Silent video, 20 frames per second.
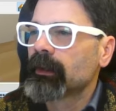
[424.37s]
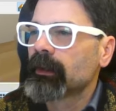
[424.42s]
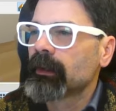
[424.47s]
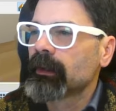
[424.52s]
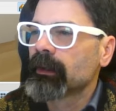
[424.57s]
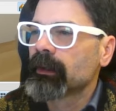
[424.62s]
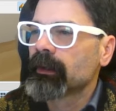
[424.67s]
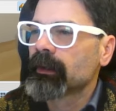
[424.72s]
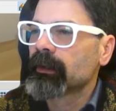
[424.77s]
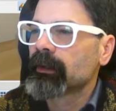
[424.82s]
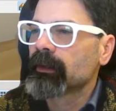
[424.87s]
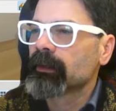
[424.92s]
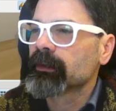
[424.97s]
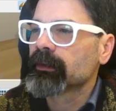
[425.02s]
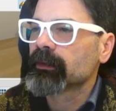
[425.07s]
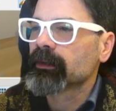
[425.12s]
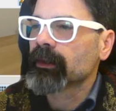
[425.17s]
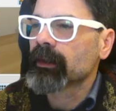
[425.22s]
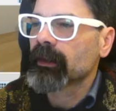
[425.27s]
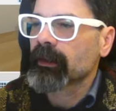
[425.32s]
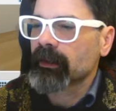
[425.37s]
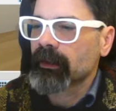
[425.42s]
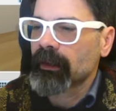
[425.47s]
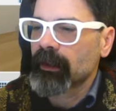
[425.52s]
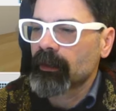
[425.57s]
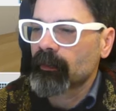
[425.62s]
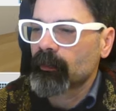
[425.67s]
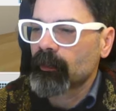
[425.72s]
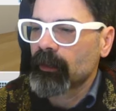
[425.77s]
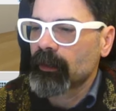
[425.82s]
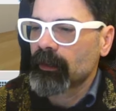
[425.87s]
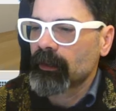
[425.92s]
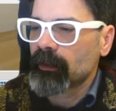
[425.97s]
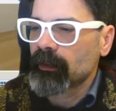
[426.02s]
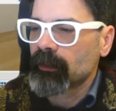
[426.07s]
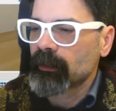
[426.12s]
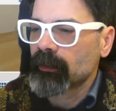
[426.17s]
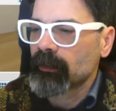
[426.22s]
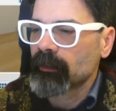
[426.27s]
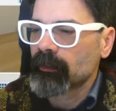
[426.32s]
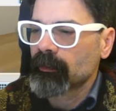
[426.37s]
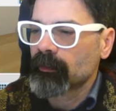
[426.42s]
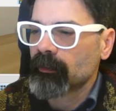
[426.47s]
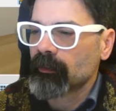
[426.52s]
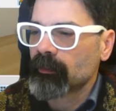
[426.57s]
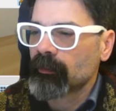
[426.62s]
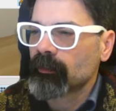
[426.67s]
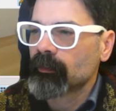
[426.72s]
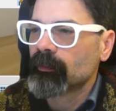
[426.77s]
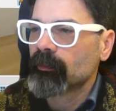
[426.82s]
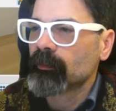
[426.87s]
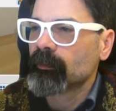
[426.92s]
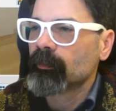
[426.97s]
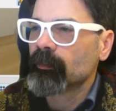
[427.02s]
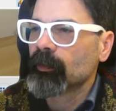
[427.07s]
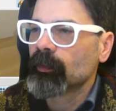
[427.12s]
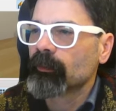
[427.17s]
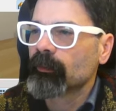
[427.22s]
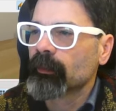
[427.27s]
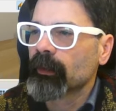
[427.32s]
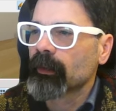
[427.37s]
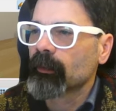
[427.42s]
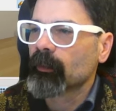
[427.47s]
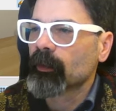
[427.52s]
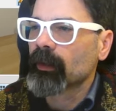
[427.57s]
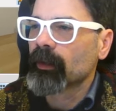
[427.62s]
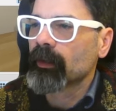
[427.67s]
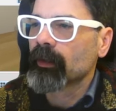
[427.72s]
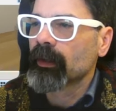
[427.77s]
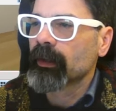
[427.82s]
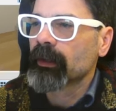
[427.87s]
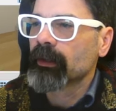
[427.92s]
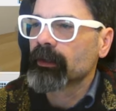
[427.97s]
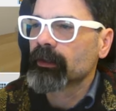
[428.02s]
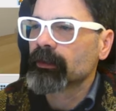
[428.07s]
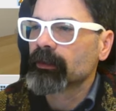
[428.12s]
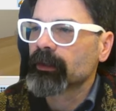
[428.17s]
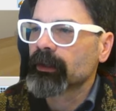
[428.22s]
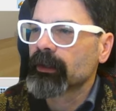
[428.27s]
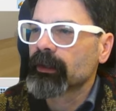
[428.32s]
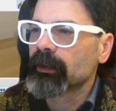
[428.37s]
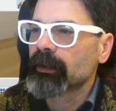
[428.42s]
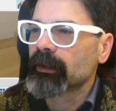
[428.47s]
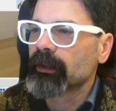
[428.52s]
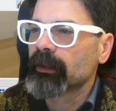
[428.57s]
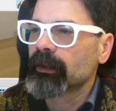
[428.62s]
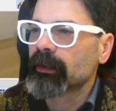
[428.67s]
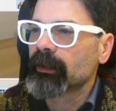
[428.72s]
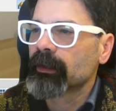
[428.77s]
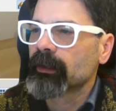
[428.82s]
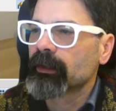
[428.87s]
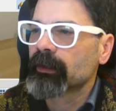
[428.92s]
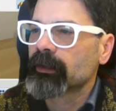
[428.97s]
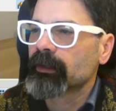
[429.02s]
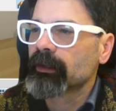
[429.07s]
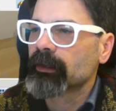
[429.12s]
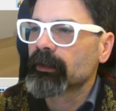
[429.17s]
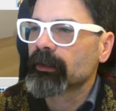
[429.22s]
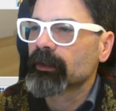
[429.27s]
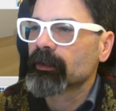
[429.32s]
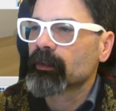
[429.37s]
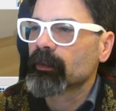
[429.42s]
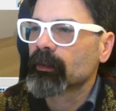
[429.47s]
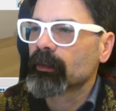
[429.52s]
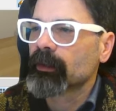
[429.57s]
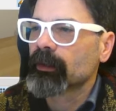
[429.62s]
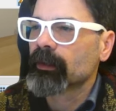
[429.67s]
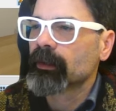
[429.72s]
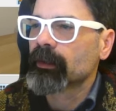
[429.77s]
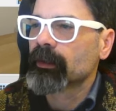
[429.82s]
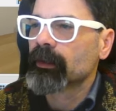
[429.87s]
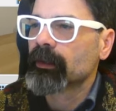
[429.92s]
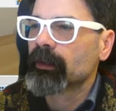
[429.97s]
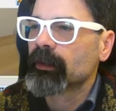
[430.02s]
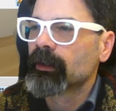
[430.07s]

here, select that wall, move my wall layers here to the corner.